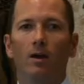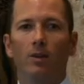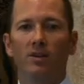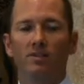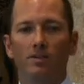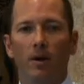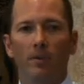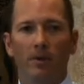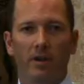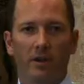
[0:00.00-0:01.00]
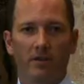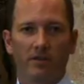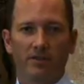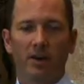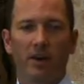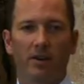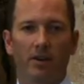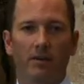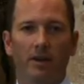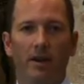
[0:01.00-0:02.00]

What is the proper gear for soccer?